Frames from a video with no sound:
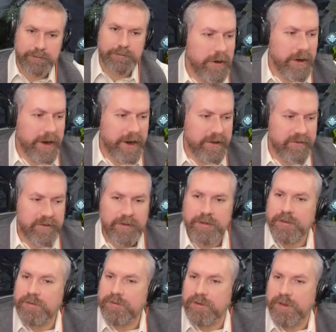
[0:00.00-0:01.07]
Alright,
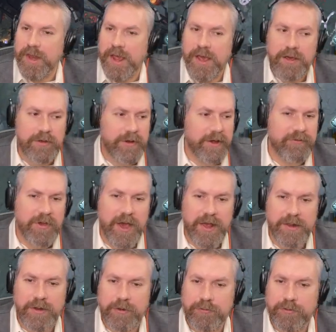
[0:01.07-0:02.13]
so now I've
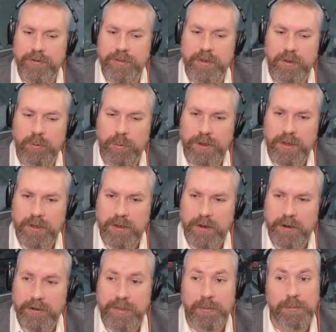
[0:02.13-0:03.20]
gotten over the the